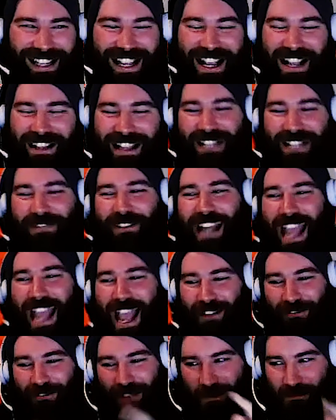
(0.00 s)
That's what you
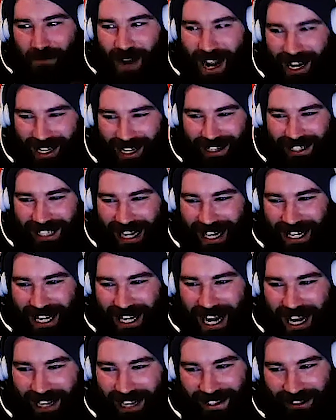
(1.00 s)
have in brackets
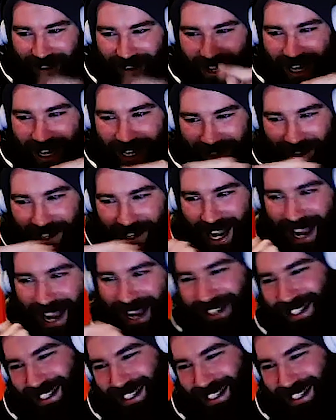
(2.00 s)
underneath, like dog act.